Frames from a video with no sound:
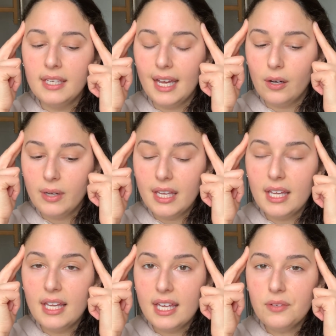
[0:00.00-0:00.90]
Now,
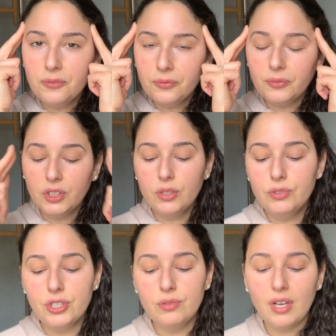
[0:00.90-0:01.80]
if
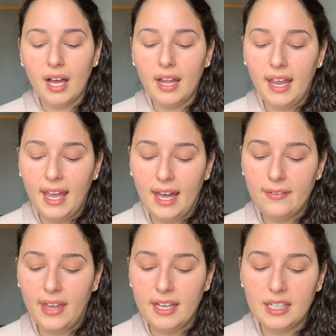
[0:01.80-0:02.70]
you do not
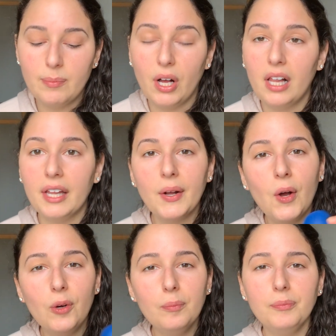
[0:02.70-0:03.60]
have any ball at
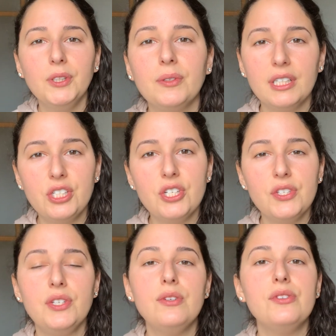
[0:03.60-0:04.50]
home, can
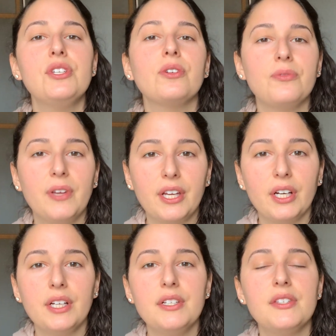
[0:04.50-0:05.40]
just use your
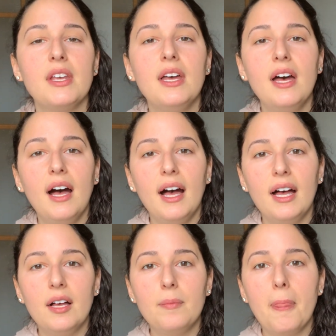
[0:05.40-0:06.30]
fingers
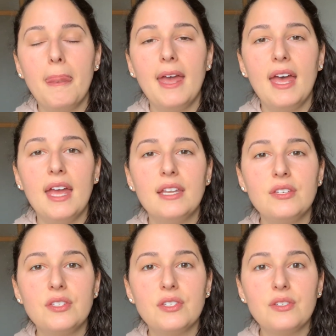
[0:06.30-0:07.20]
and